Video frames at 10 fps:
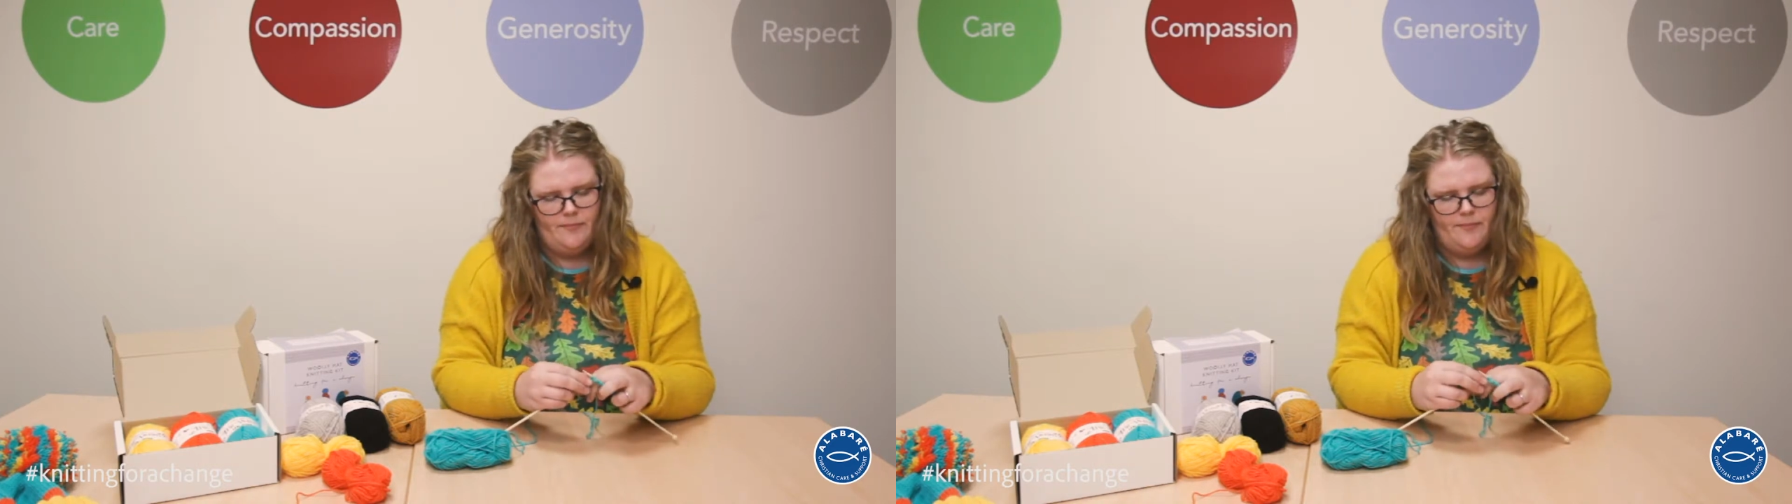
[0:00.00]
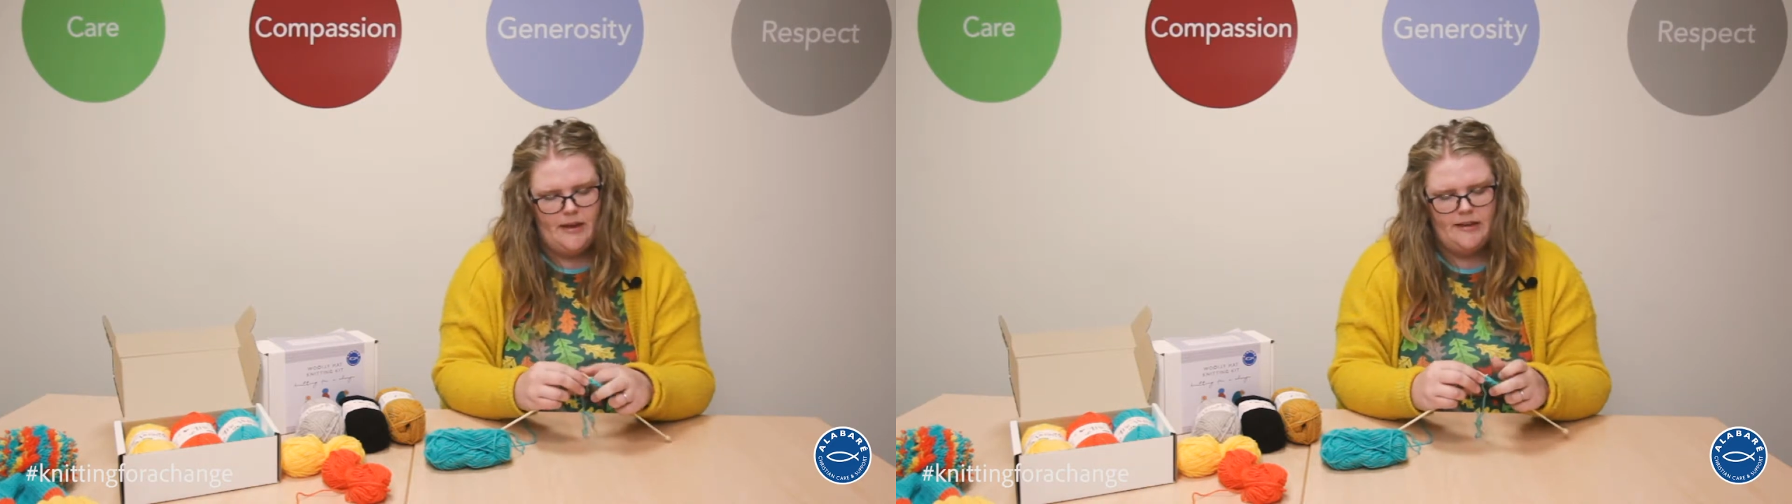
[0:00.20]

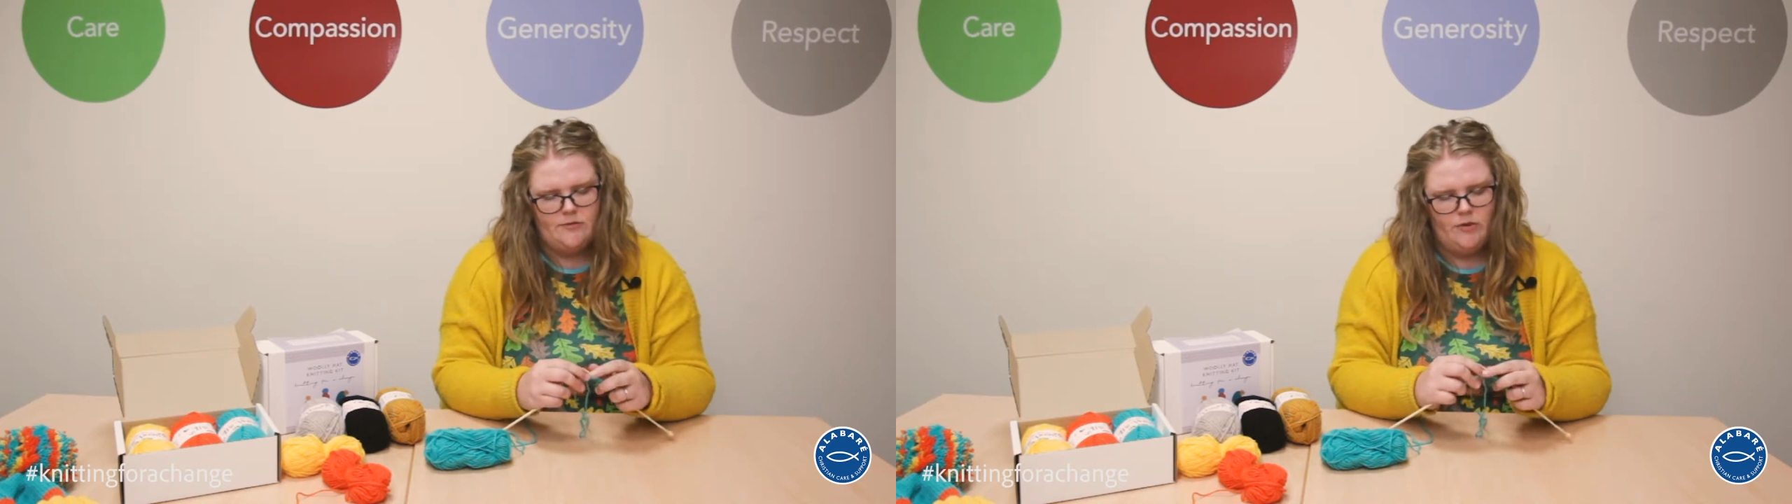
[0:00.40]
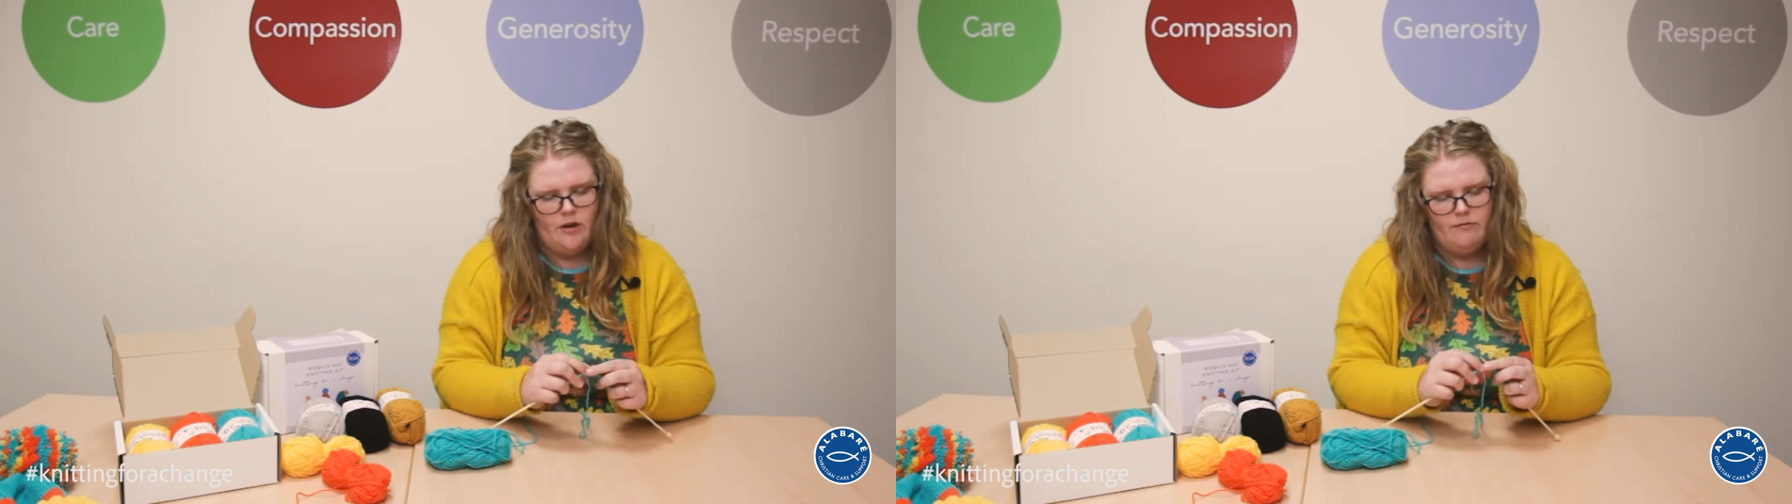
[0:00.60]
because
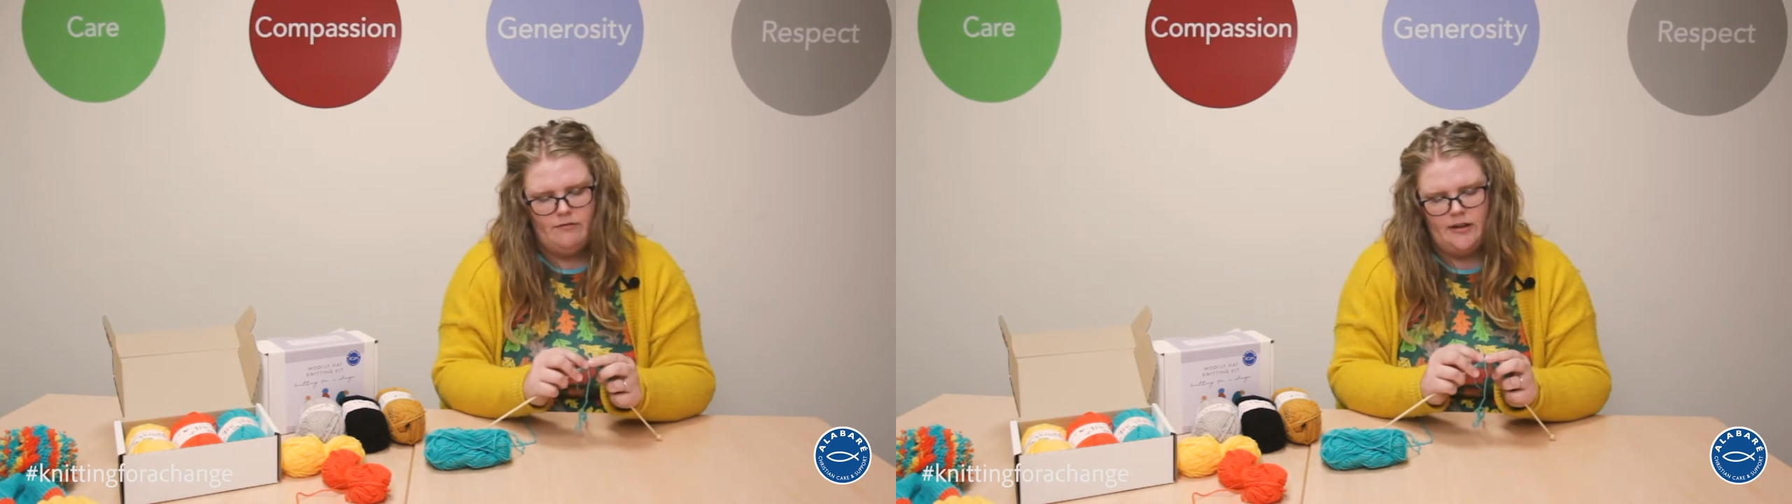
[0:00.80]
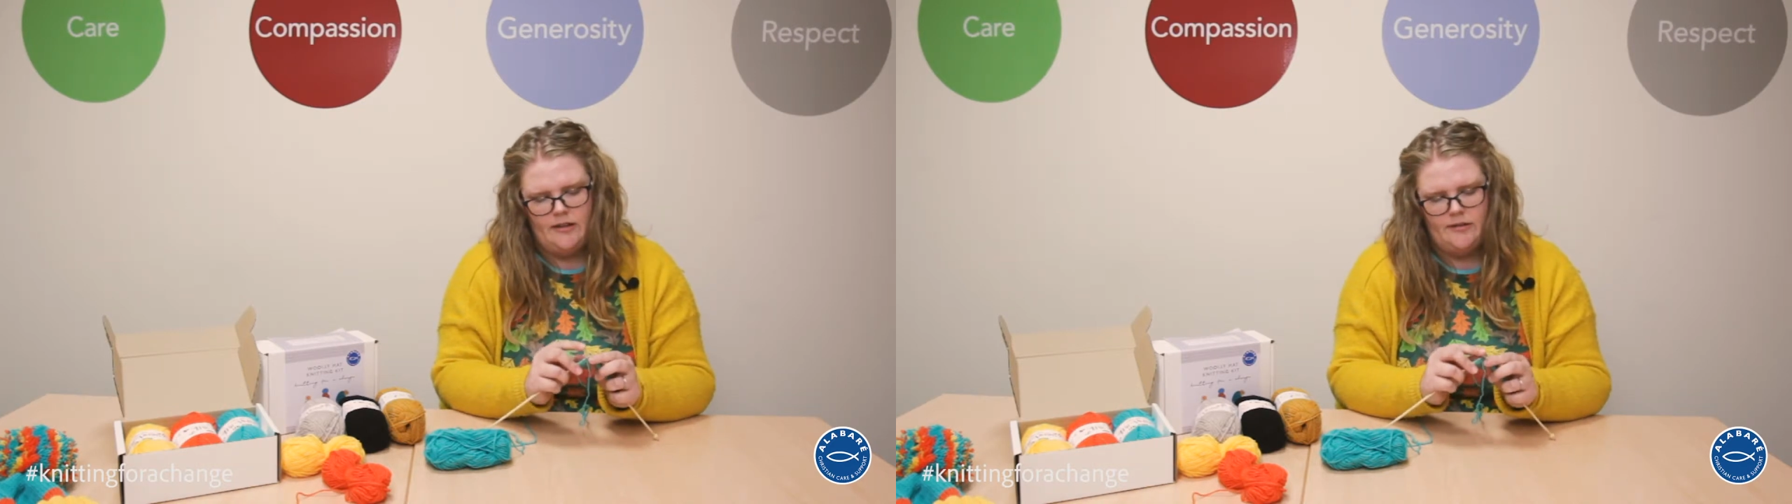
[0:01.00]

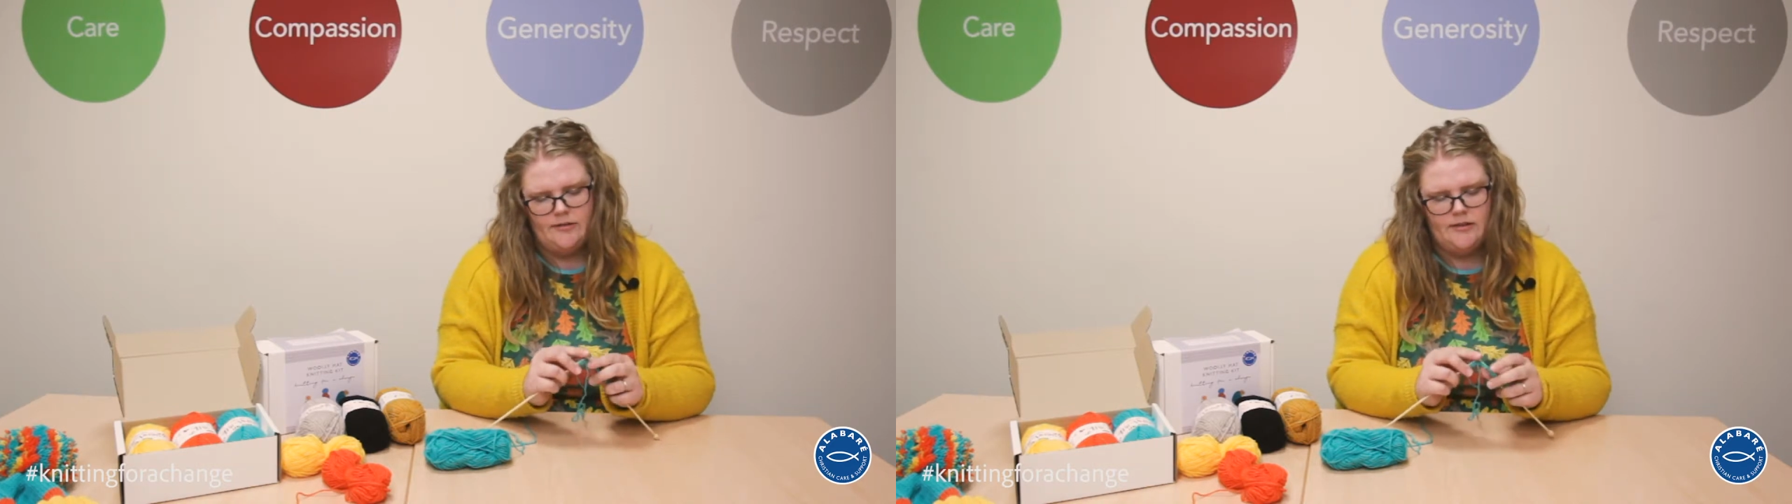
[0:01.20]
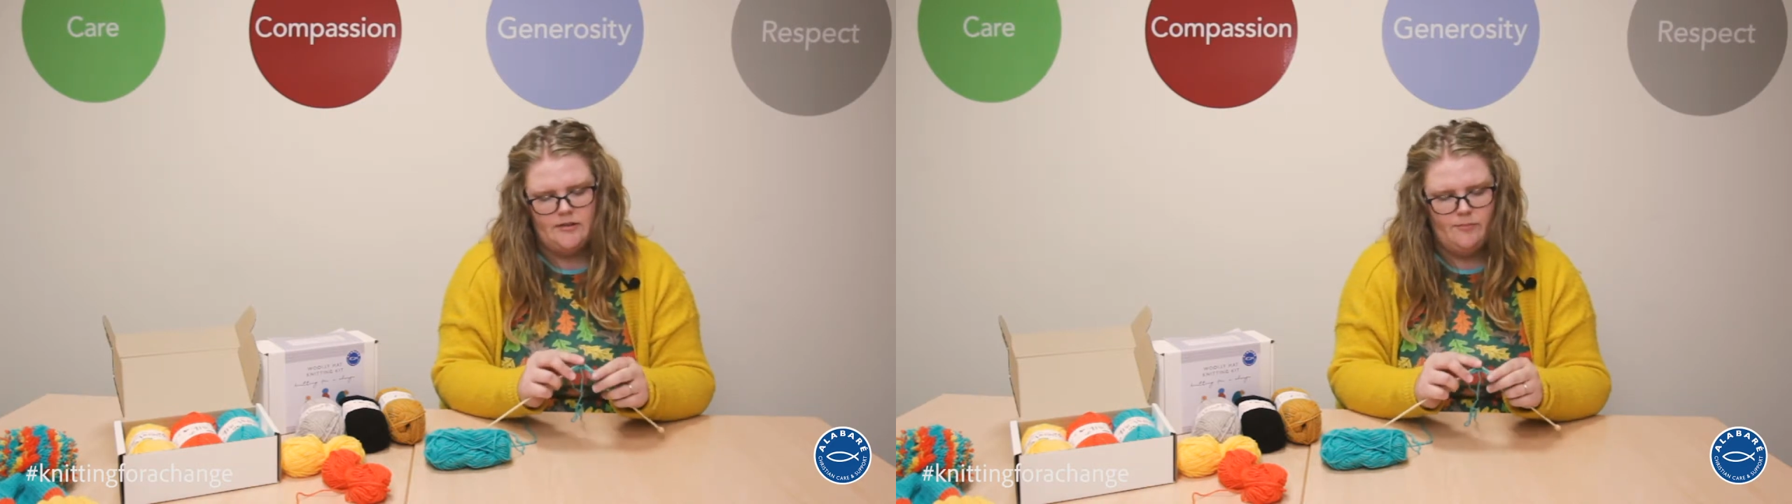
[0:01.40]
recovering
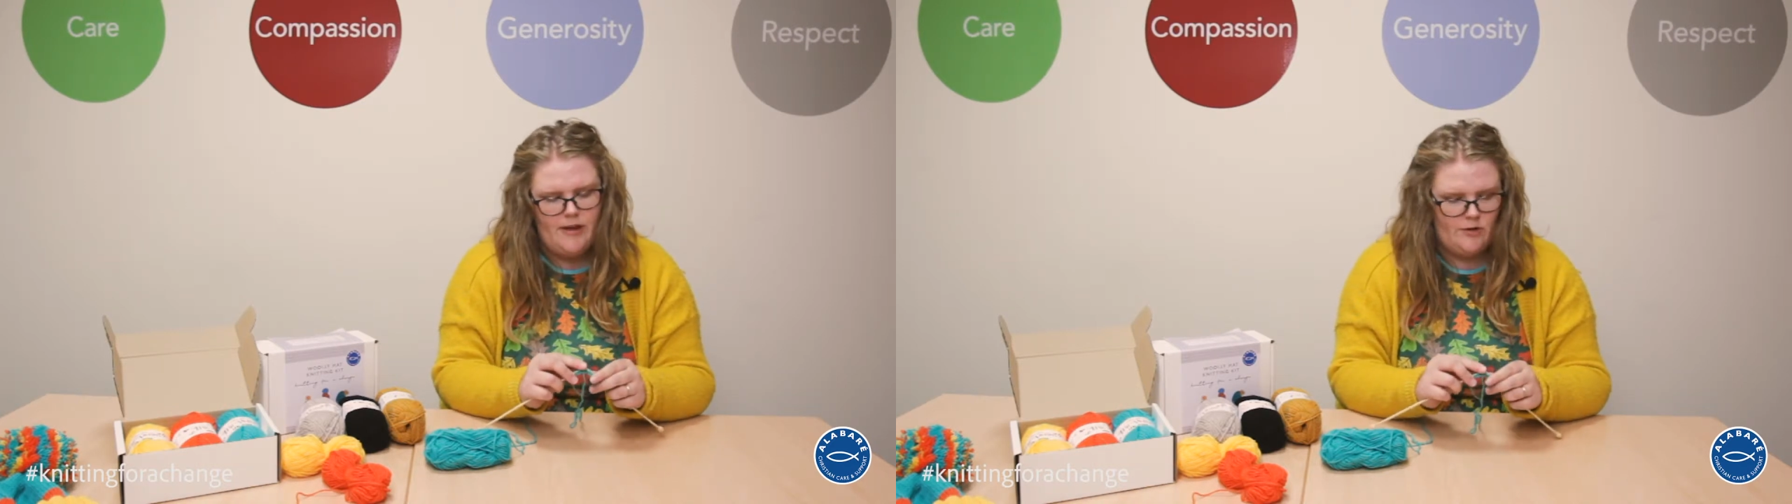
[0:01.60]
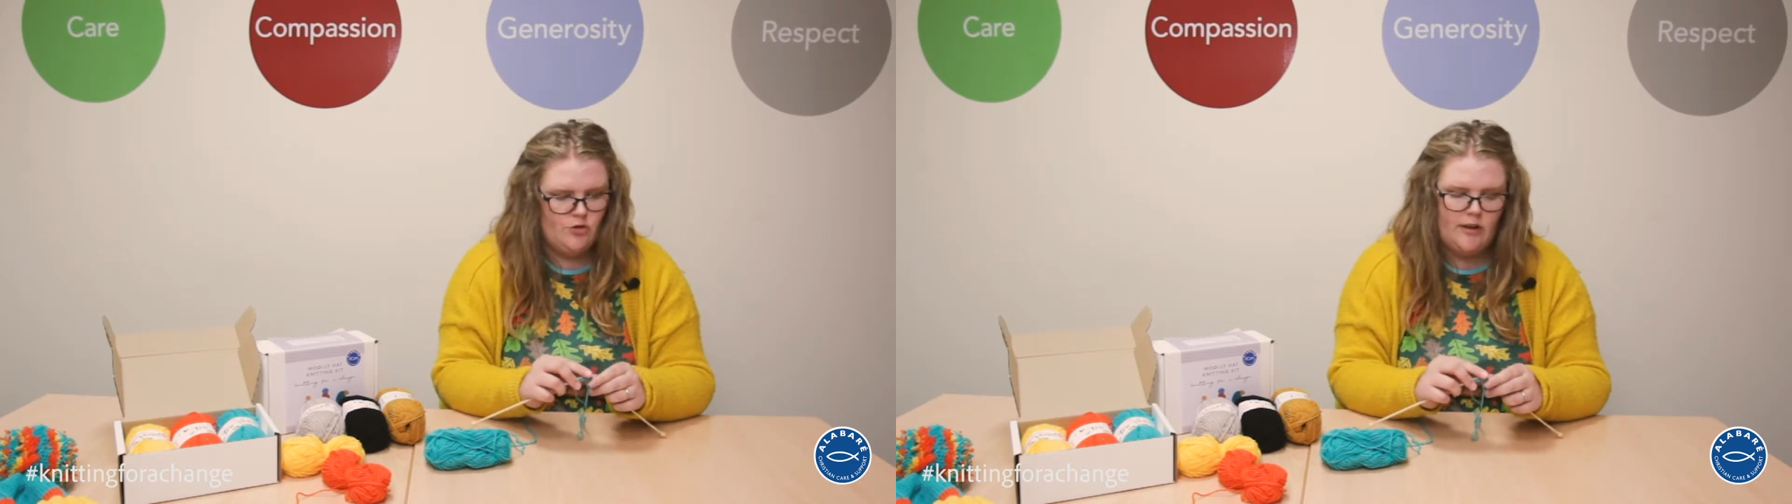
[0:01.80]
those is a
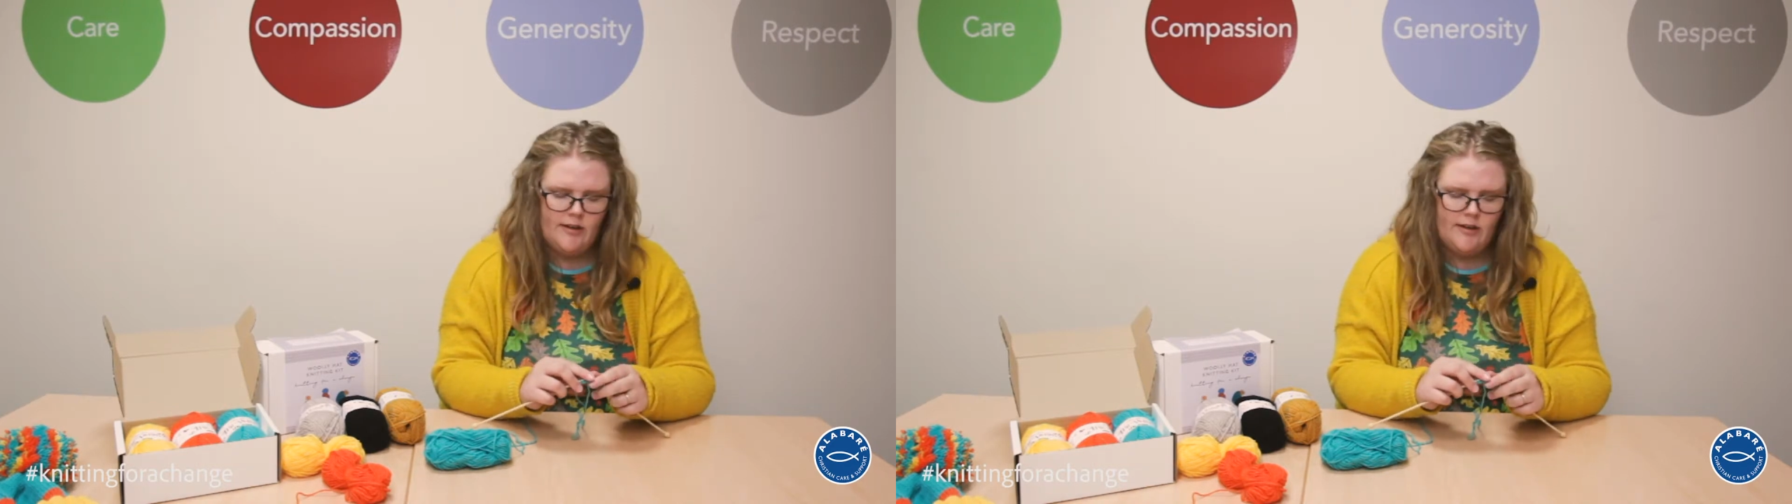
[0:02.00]
bit tricky.